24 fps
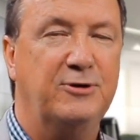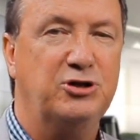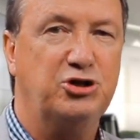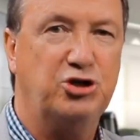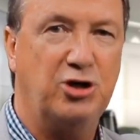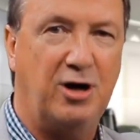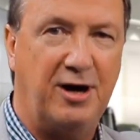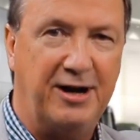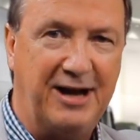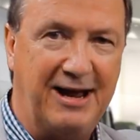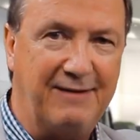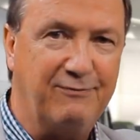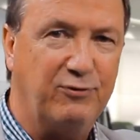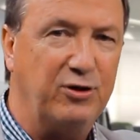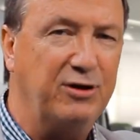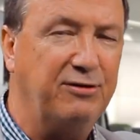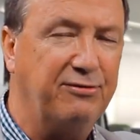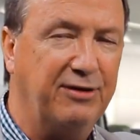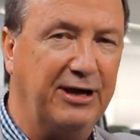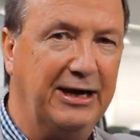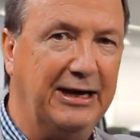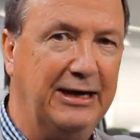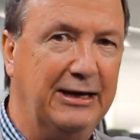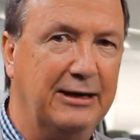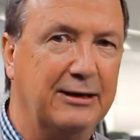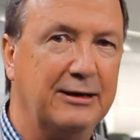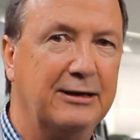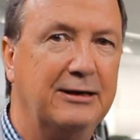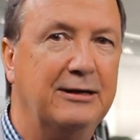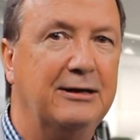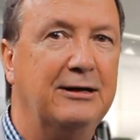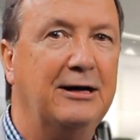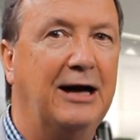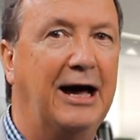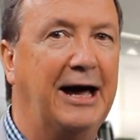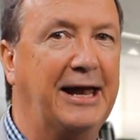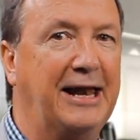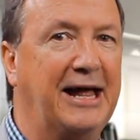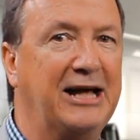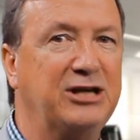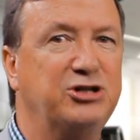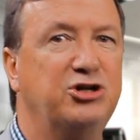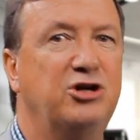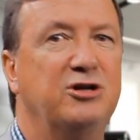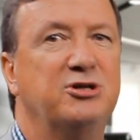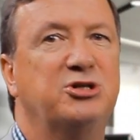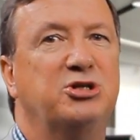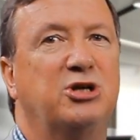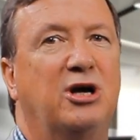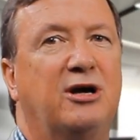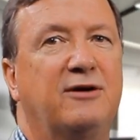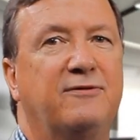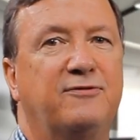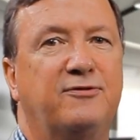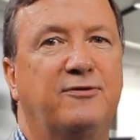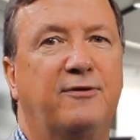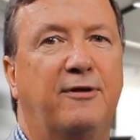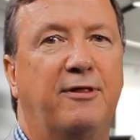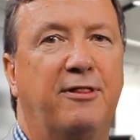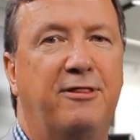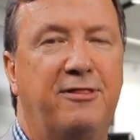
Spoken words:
Chart everything and ask yourself